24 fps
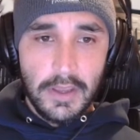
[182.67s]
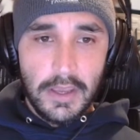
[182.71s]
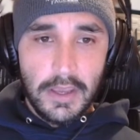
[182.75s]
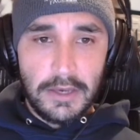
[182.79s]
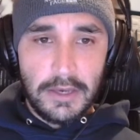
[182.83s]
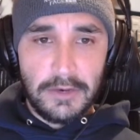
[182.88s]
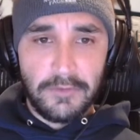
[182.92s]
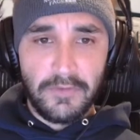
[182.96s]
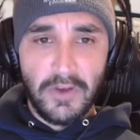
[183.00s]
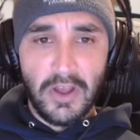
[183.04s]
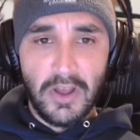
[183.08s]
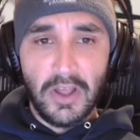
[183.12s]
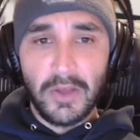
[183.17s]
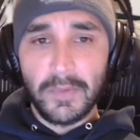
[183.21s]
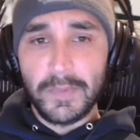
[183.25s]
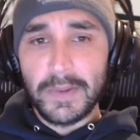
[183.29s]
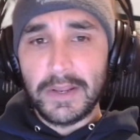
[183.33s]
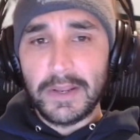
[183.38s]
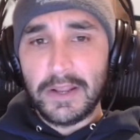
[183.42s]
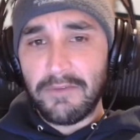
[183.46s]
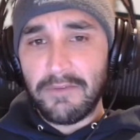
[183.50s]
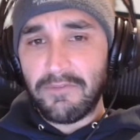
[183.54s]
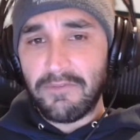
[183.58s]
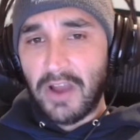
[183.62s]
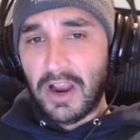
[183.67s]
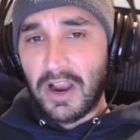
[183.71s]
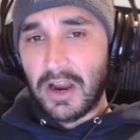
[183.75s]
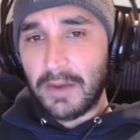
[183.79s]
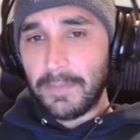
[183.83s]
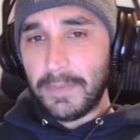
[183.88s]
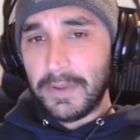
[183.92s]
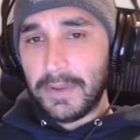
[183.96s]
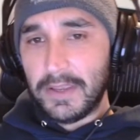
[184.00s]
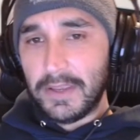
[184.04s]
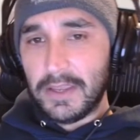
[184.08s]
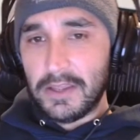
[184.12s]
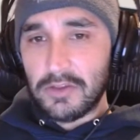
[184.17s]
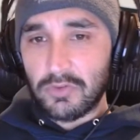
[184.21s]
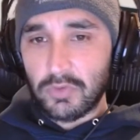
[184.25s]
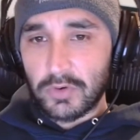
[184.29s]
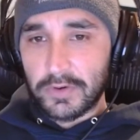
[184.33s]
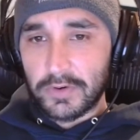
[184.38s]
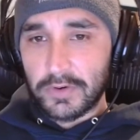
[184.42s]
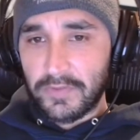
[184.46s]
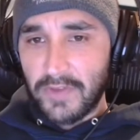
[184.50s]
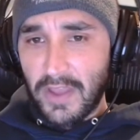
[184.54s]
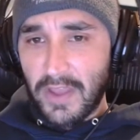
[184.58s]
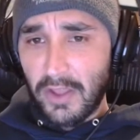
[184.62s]
A development environment is
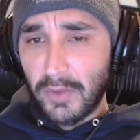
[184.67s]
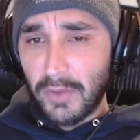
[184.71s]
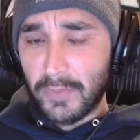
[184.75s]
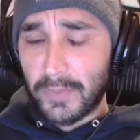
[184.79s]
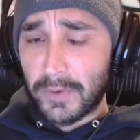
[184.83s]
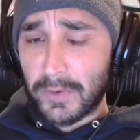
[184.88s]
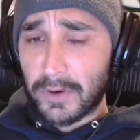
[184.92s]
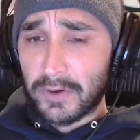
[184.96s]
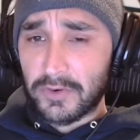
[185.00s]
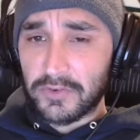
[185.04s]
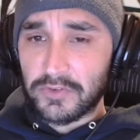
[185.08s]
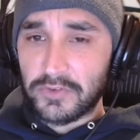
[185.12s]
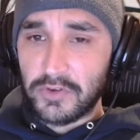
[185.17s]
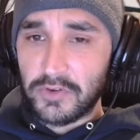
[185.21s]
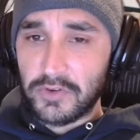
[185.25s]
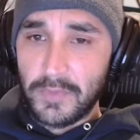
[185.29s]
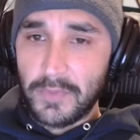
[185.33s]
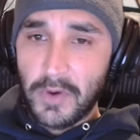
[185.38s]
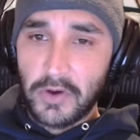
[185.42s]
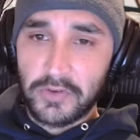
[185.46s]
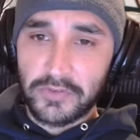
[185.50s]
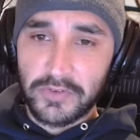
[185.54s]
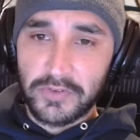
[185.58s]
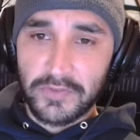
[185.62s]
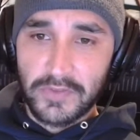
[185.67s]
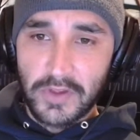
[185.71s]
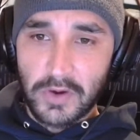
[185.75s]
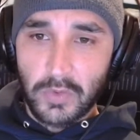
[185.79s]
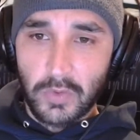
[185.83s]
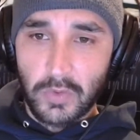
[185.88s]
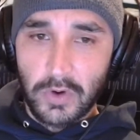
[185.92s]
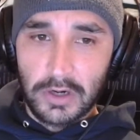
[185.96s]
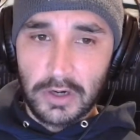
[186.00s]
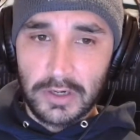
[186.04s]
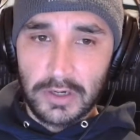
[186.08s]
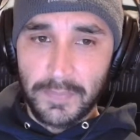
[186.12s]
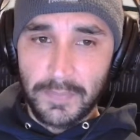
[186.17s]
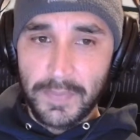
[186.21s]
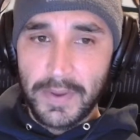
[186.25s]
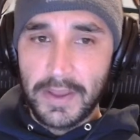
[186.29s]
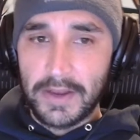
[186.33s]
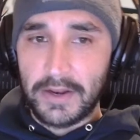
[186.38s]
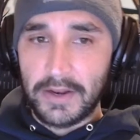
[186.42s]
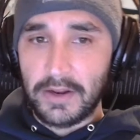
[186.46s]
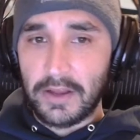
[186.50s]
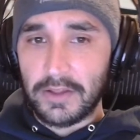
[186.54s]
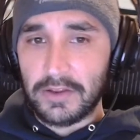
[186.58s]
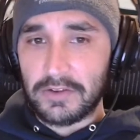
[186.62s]
where developers do most of their work
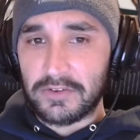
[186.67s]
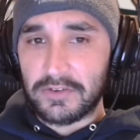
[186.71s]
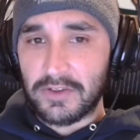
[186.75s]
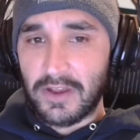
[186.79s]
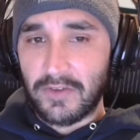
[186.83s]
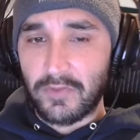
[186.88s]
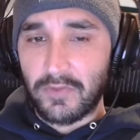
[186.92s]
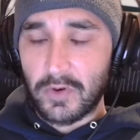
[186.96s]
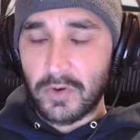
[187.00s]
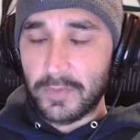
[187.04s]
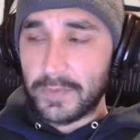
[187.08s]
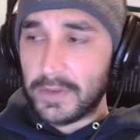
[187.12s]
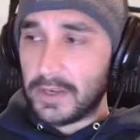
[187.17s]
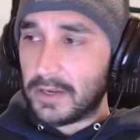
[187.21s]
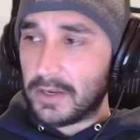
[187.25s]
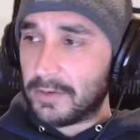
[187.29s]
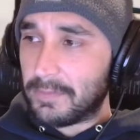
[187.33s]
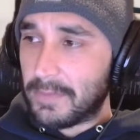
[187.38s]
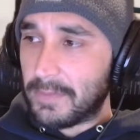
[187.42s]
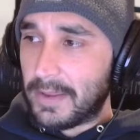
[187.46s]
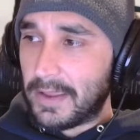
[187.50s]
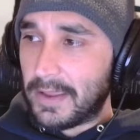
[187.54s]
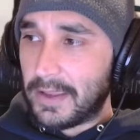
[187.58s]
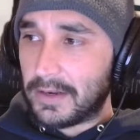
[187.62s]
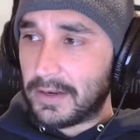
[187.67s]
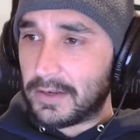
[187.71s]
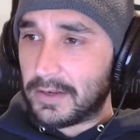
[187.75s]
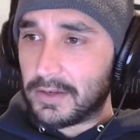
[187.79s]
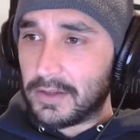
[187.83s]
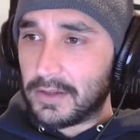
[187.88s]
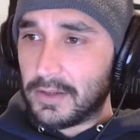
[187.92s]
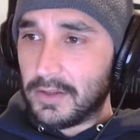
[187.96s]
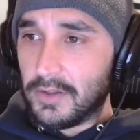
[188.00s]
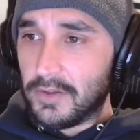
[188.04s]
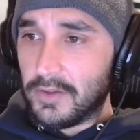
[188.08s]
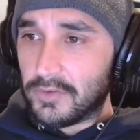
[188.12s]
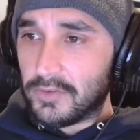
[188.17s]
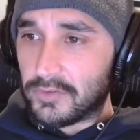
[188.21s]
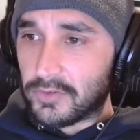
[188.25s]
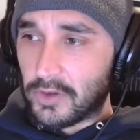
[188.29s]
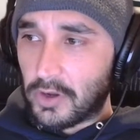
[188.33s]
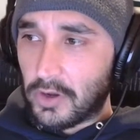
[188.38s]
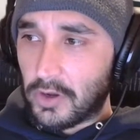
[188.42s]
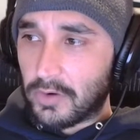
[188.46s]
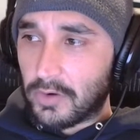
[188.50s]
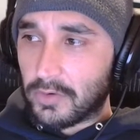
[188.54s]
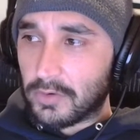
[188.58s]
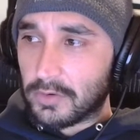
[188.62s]
depending on the software being made.
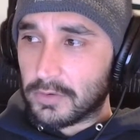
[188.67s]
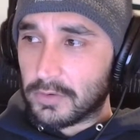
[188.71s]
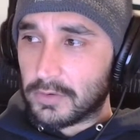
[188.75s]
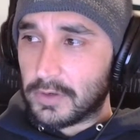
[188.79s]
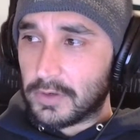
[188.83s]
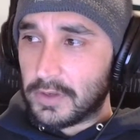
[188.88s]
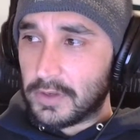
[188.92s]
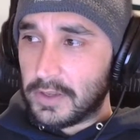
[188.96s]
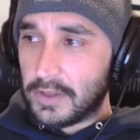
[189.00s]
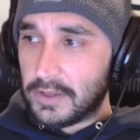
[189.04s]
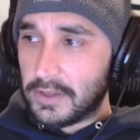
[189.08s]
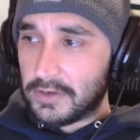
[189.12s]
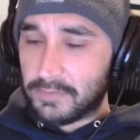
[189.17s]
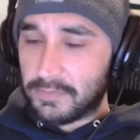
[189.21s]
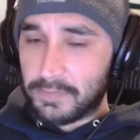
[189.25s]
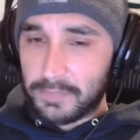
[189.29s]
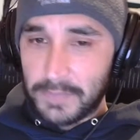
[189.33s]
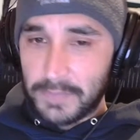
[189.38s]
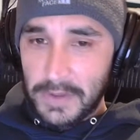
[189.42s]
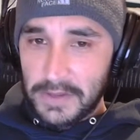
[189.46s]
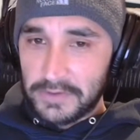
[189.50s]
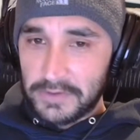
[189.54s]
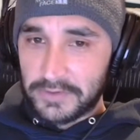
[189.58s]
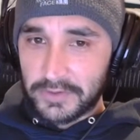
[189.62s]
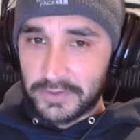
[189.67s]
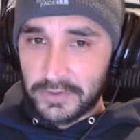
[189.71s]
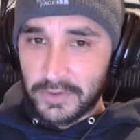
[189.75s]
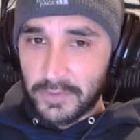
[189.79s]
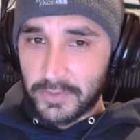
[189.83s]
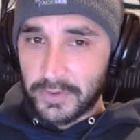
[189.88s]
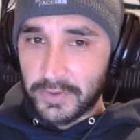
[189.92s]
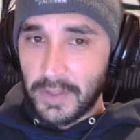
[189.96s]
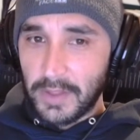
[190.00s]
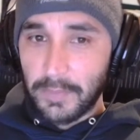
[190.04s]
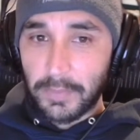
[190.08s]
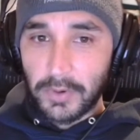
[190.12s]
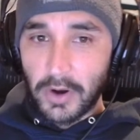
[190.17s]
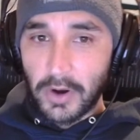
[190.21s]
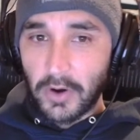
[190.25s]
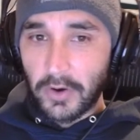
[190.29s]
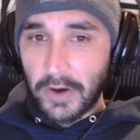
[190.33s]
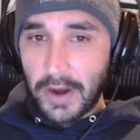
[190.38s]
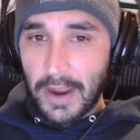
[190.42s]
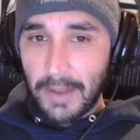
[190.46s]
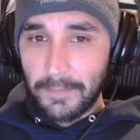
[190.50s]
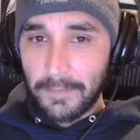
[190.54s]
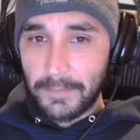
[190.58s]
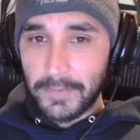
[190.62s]
So it's basically where they
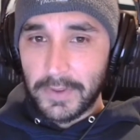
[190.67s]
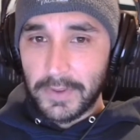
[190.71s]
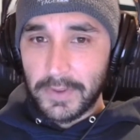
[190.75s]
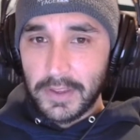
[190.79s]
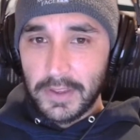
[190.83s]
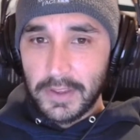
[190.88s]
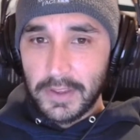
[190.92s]
program.